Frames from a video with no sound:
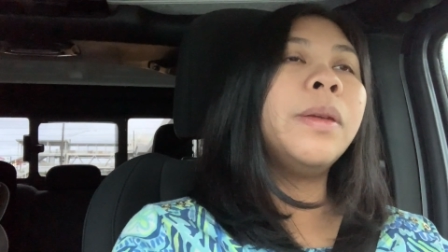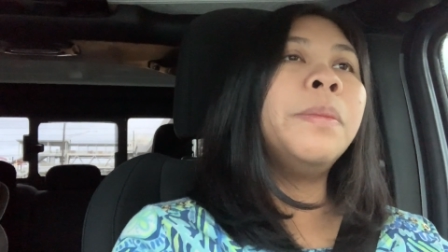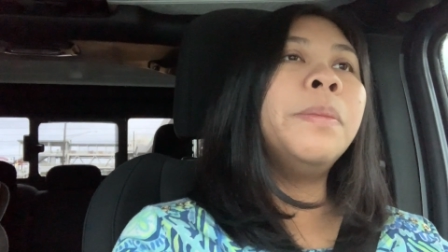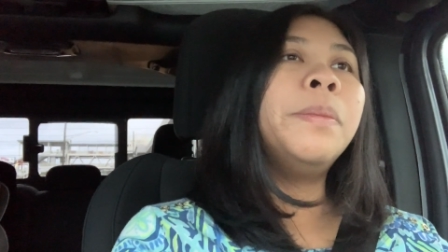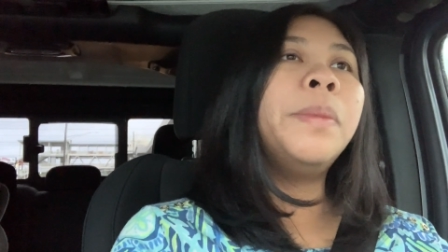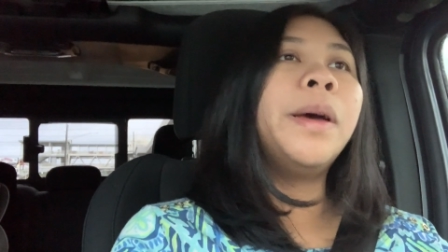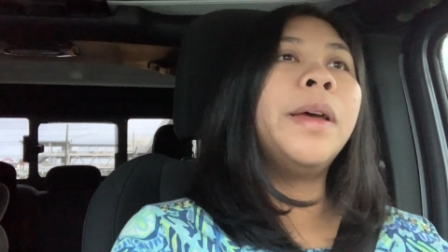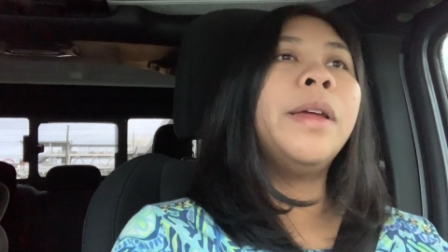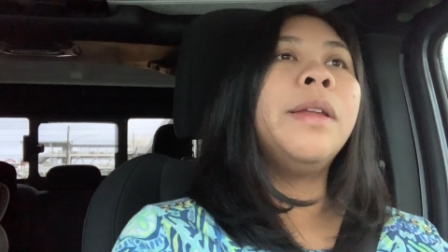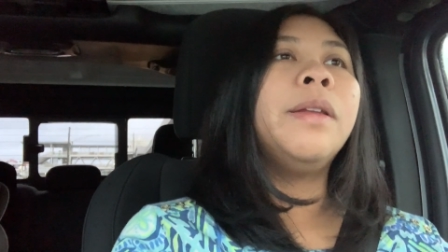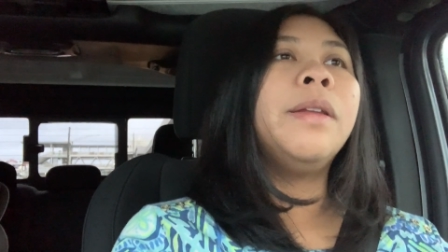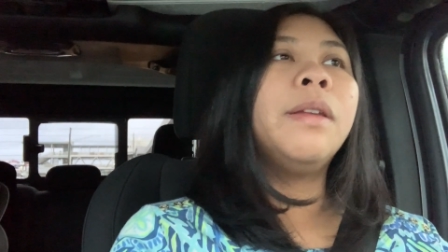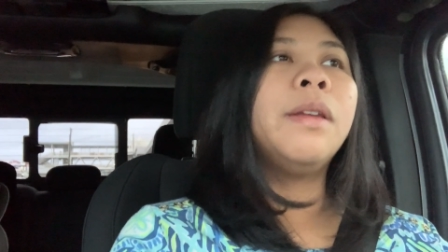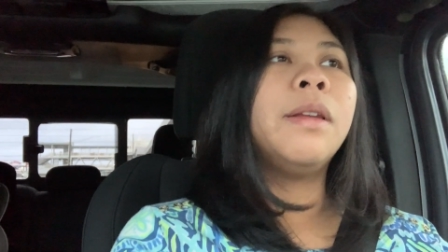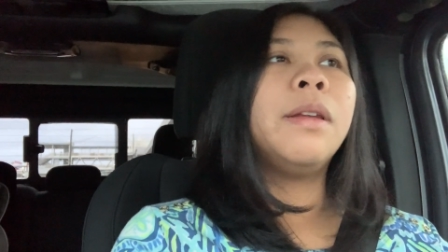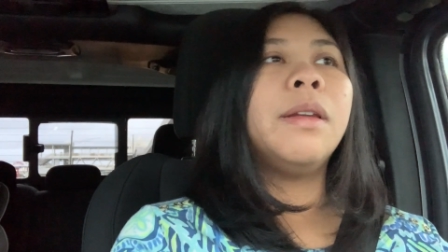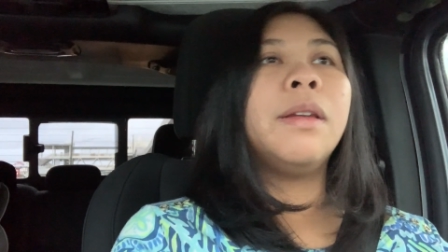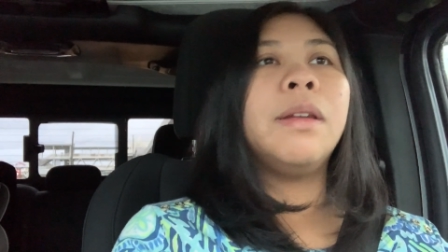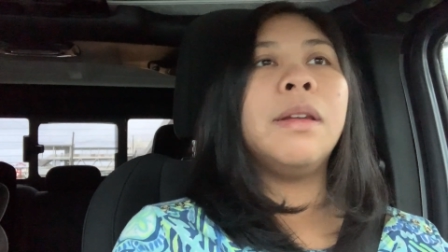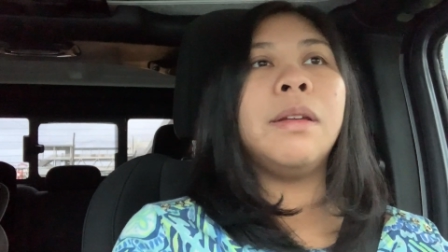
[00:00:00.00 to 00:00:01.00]
but
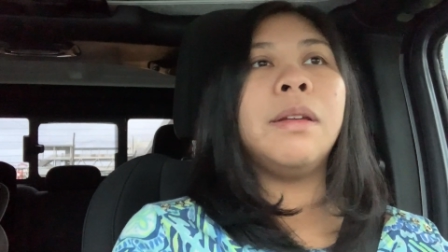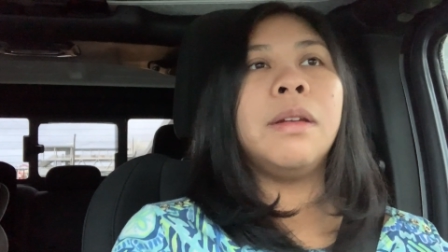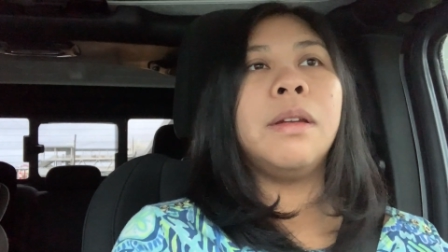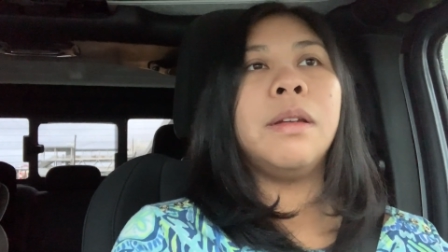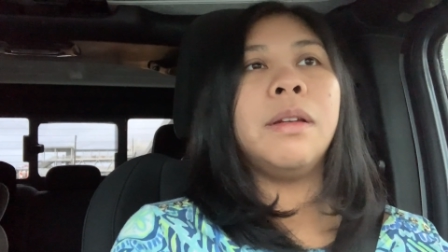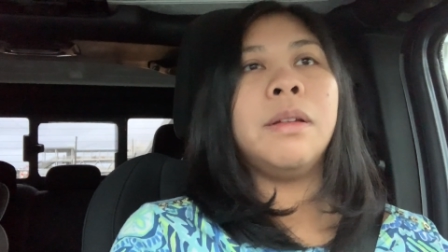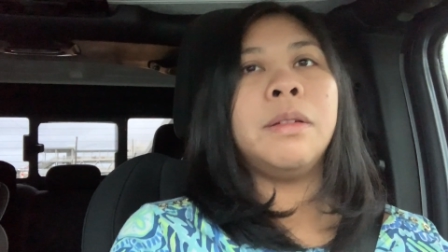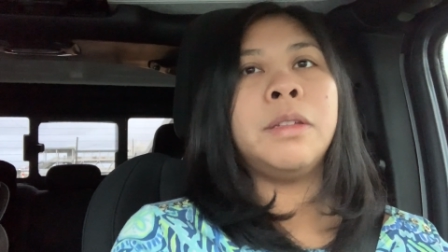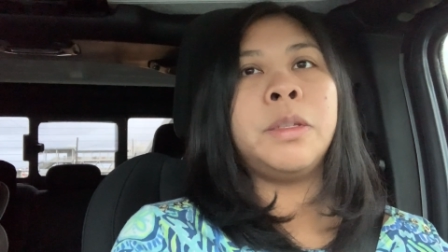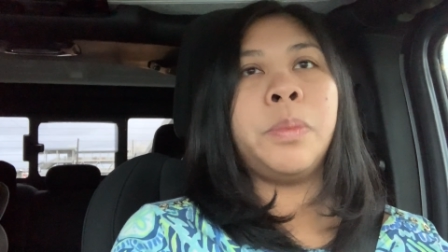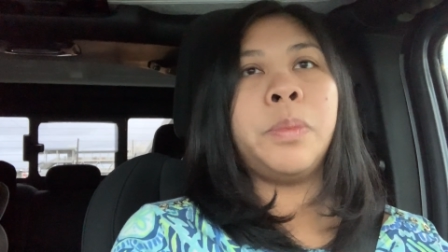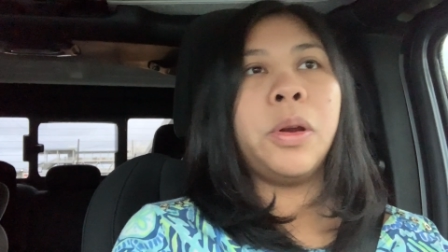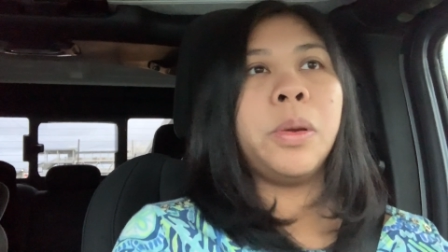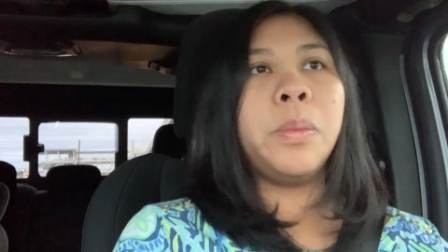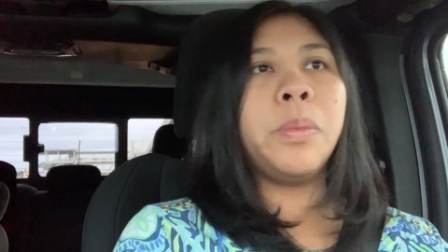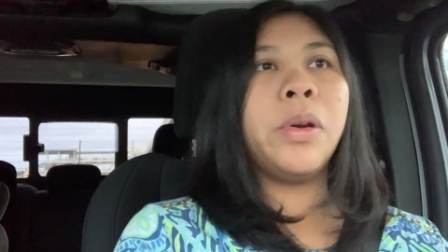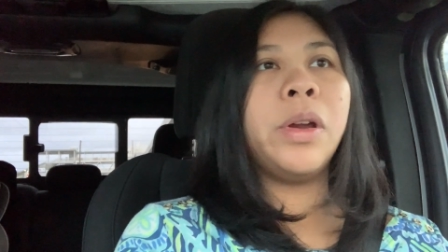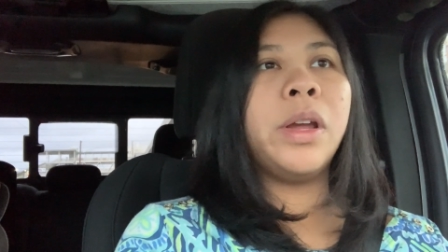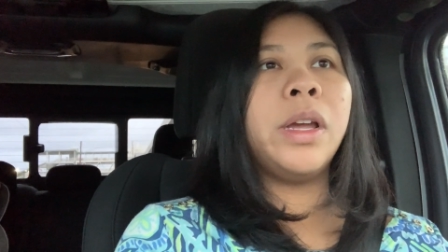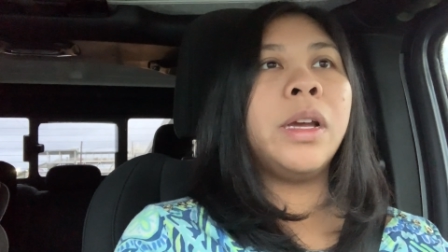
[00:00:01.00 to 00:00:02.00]
spring
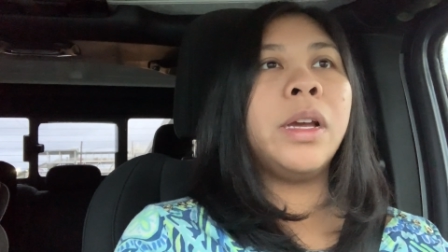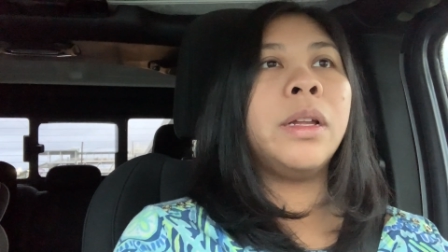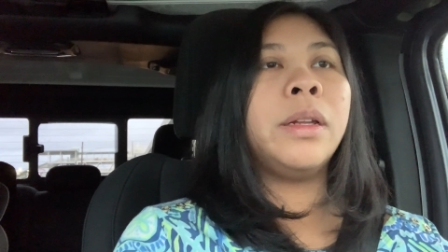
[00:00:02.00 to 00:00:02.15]
break,